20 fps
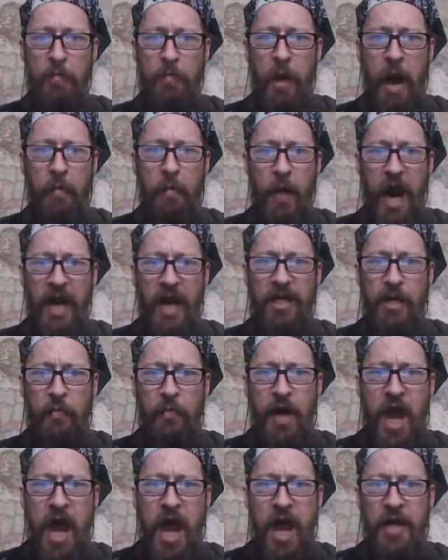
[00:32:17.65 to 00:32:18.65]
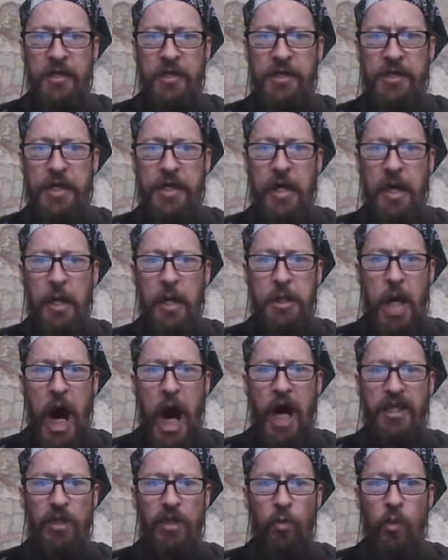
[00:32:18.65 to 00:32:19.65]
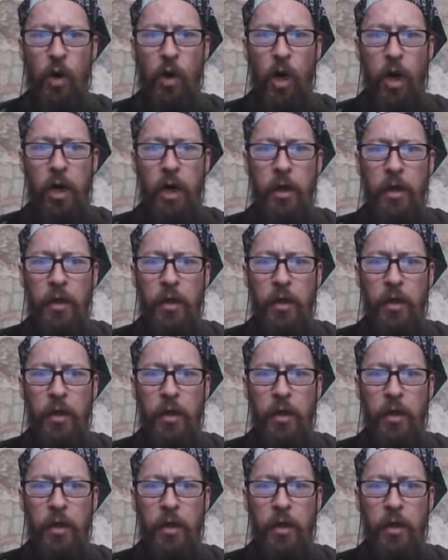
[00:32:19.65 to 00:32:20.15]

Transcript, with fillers: by my commands. Find the work.